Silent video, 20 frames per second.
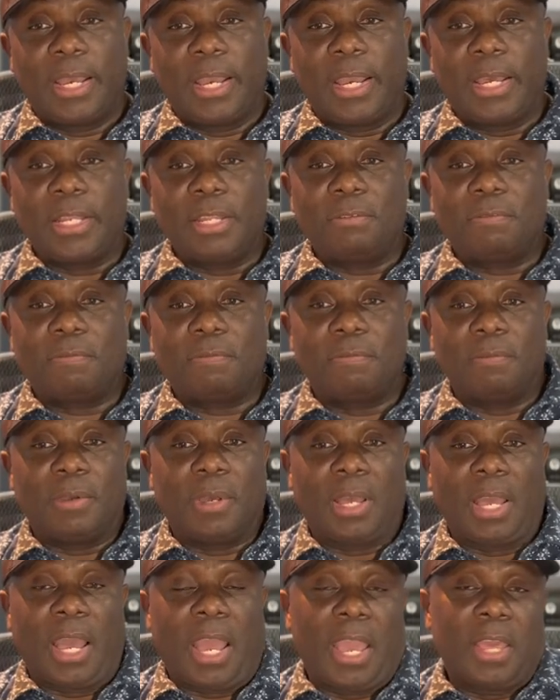And if
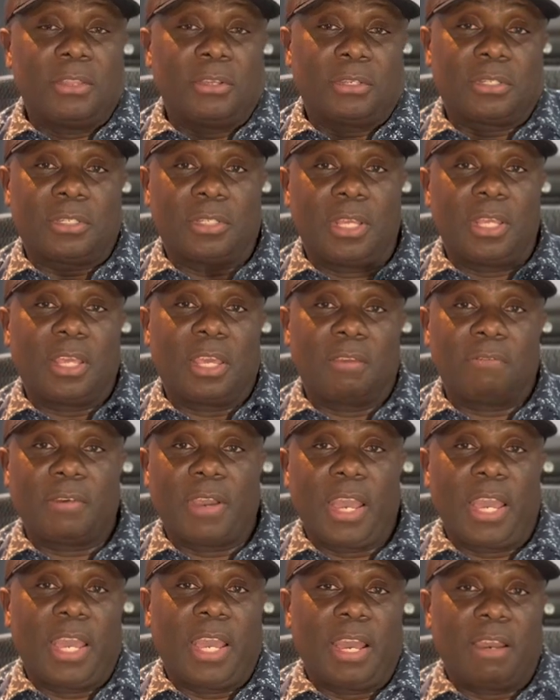I just think if
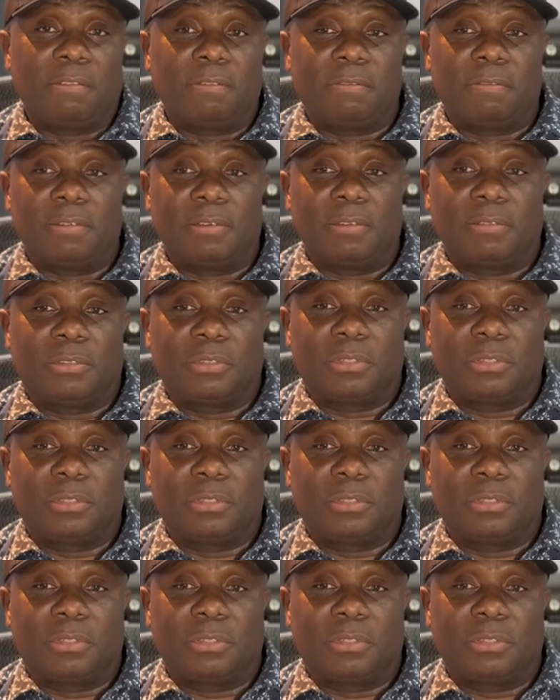I have